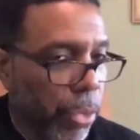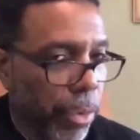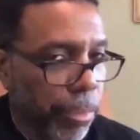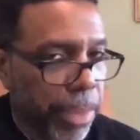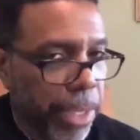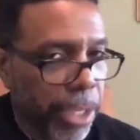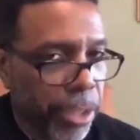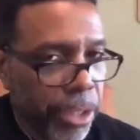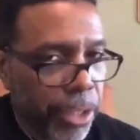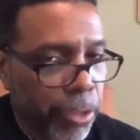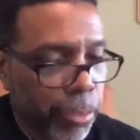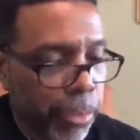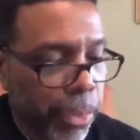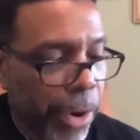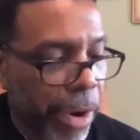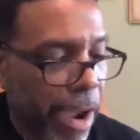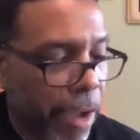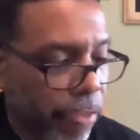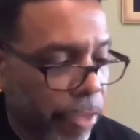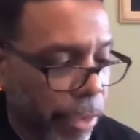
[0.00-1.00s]
Repeat this
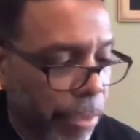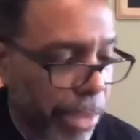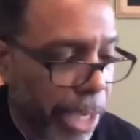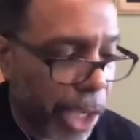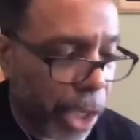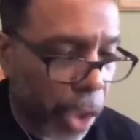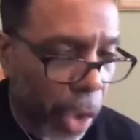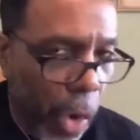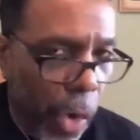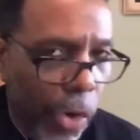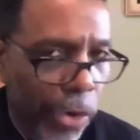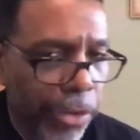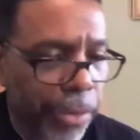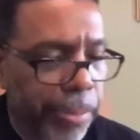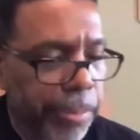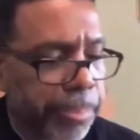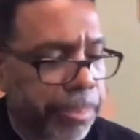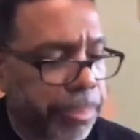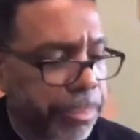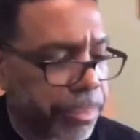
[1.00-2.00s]
prayer after me,
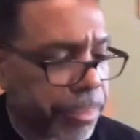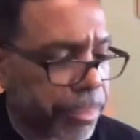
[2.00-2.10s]
Lord.